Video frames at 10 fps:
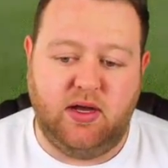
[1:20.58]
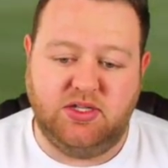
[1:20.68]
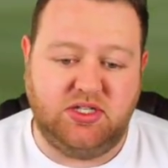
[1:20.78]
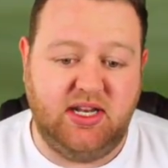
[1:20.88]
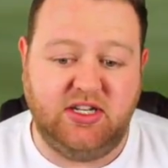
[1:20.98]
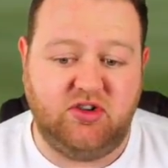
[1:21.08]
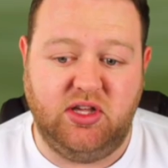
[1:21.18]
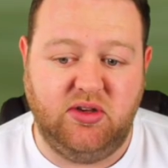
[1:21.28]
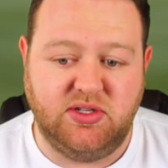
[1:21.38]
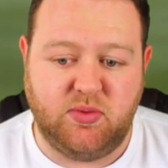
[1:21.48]
I just literally
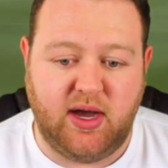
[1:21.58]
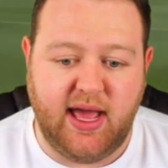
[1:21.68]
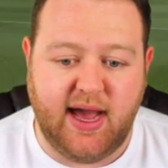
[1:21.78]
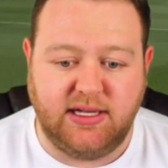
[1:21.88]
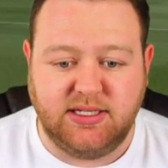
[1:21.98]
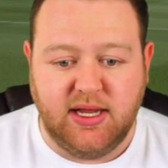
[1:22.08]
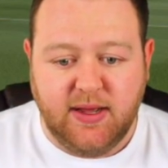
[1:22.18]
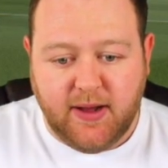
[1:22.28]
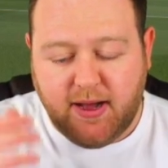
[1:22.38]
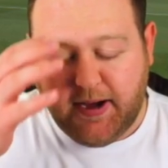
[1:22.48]
used what I had,
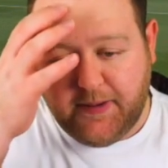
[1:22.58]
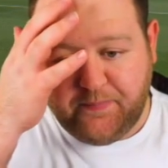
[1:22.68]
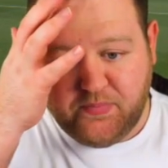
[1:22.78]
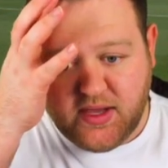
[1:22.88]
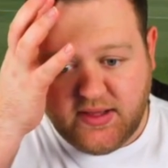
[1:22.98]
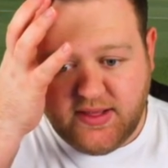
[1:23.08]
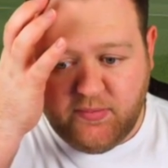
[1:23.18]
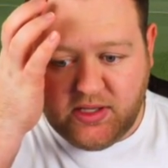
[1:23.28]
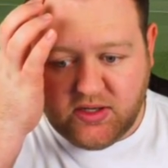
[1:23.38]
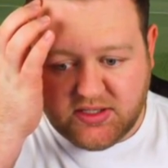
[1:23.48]
and then
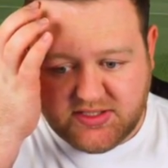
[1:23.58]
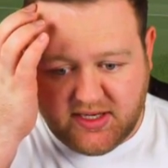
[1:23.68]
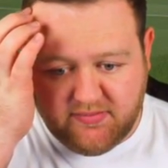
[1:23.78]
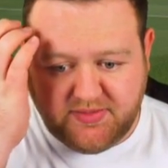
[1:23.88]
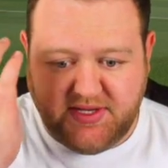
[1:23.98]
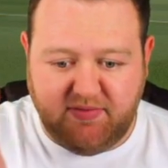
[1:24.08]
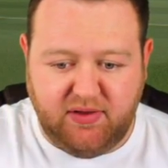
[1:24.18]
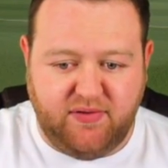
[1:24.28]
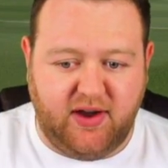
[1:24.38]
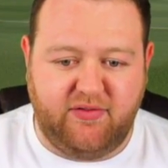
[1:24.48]
we got some
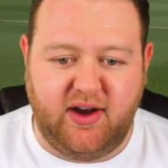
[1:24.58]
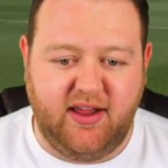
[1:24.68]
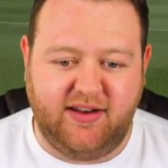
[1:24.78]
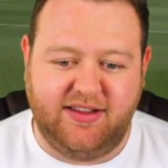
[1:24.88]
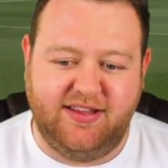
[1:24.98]
75 rated